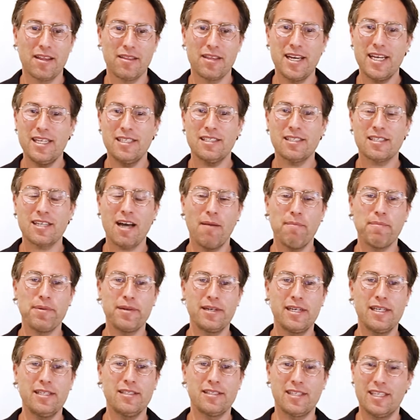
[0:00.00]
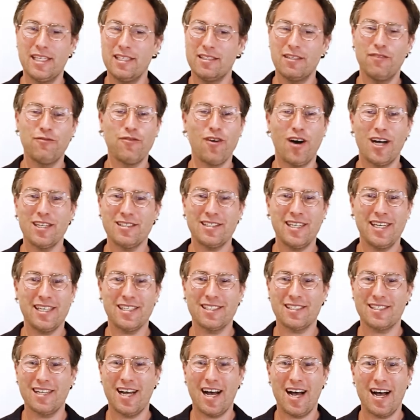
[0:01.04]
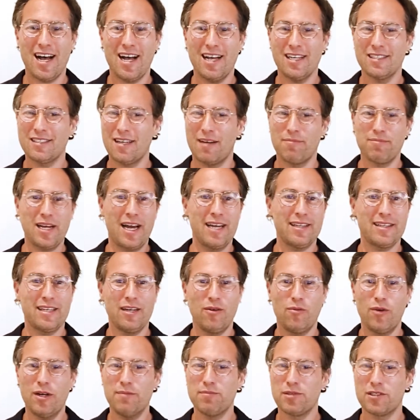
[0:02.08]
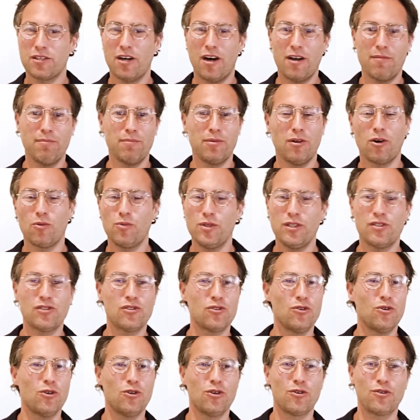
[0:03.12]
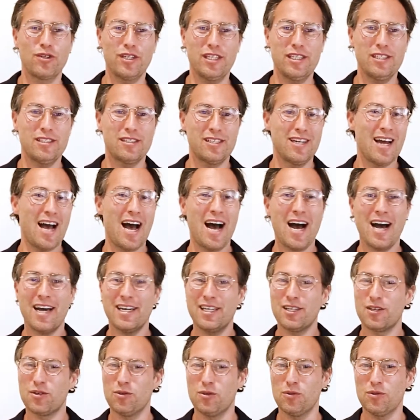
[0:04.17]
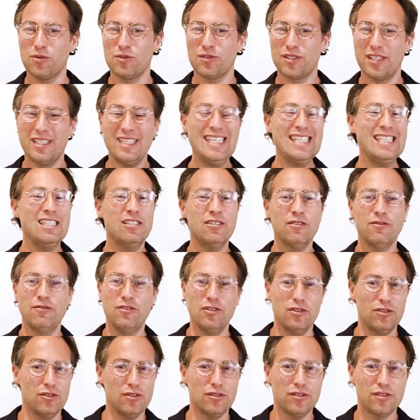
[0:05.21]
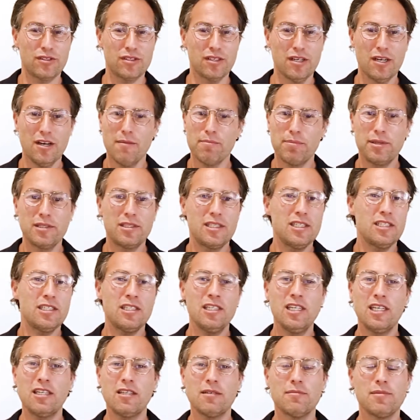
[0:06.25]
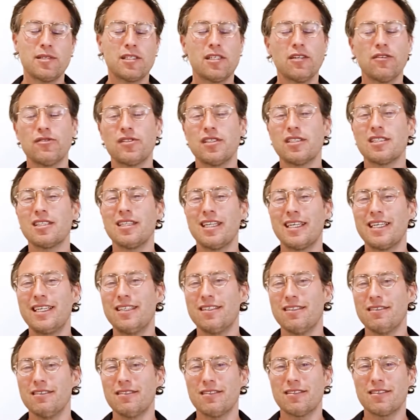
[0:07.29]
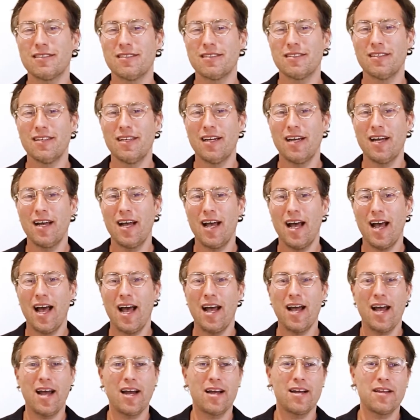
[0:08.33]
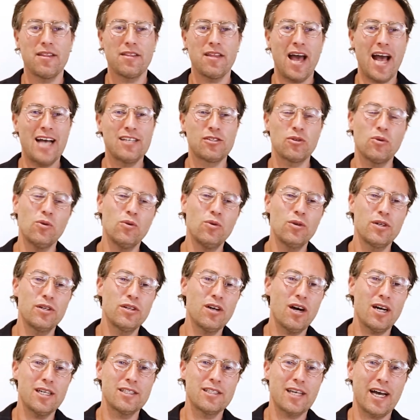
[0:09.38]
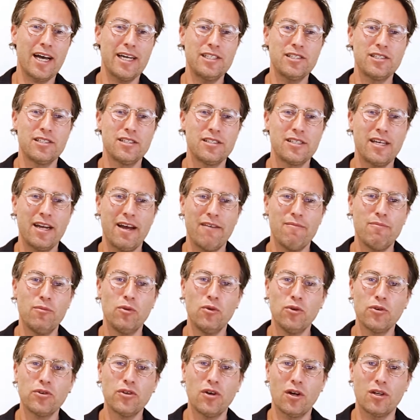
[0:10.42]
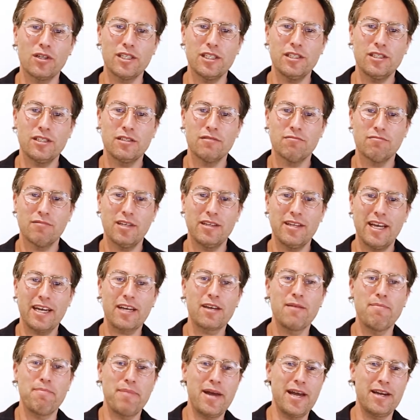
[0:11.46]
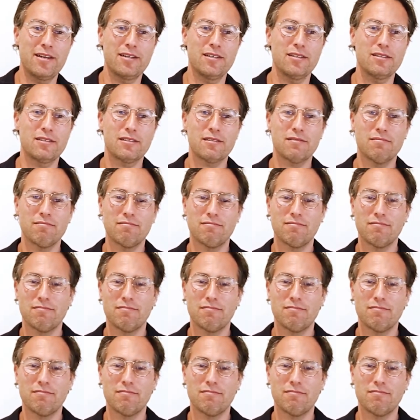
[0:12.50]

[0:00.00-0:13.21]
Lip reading: These companies, these AdviceTech stars, update their website and blog with stories and articles and interviews, positioning themselves as leaders, as organisations that have more knowledge than their competitors.